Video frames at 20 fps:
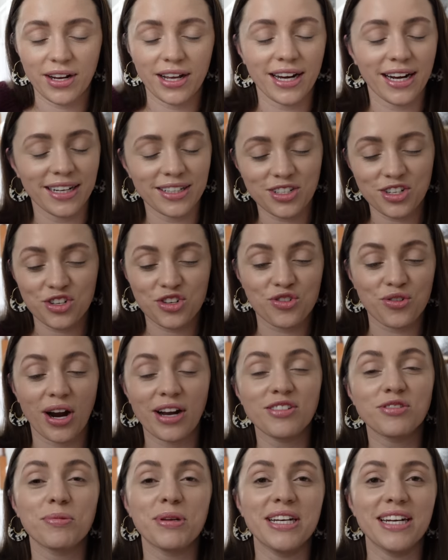And it just
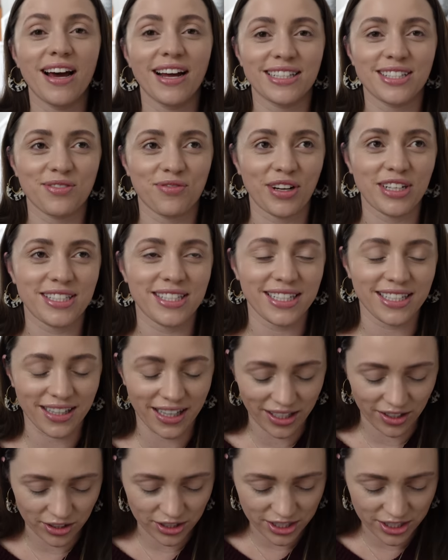drives me nuts if I see it later.